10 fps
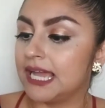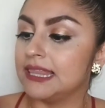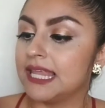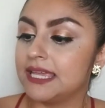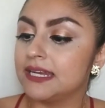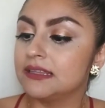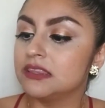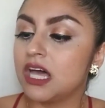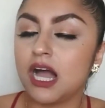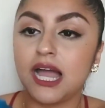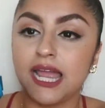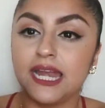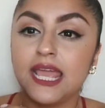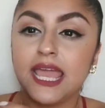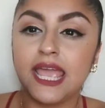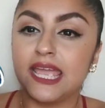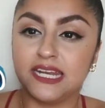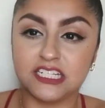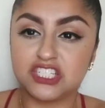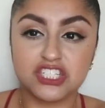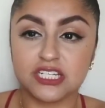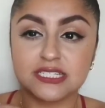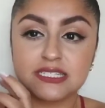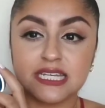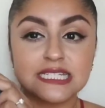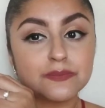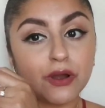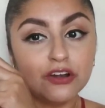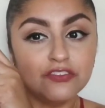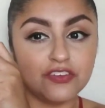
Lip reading: I like it a lot, and it's perfect.